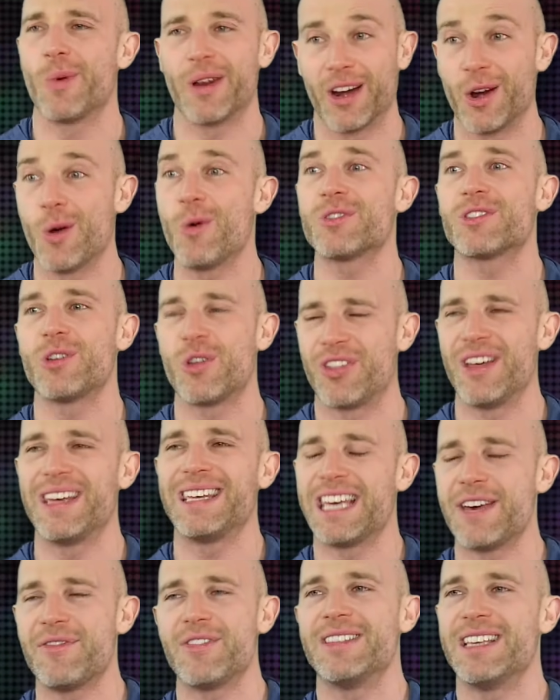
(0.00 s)
And I also think,
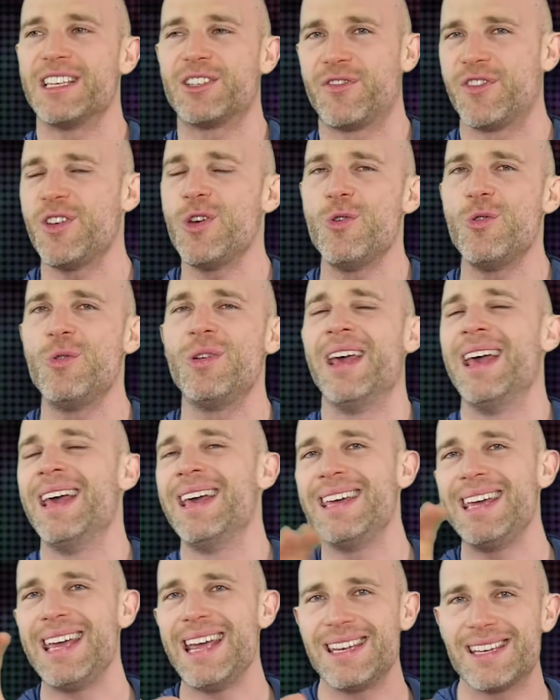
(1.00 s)
given this feud,
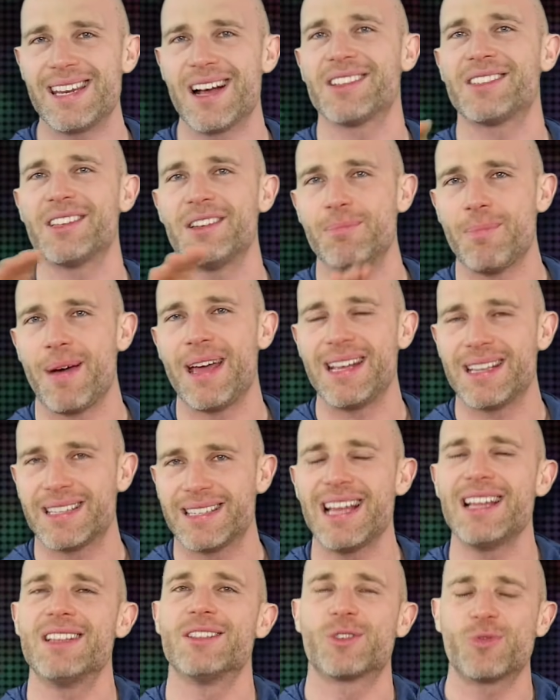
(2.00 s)
it doesn't make
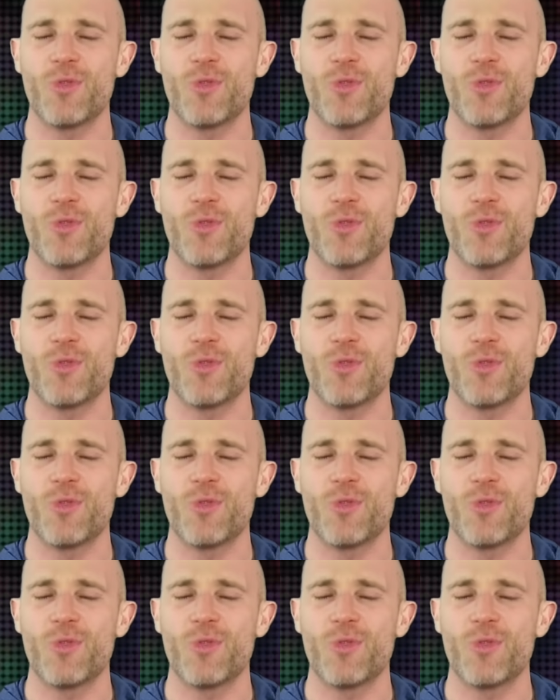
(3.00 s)
sense.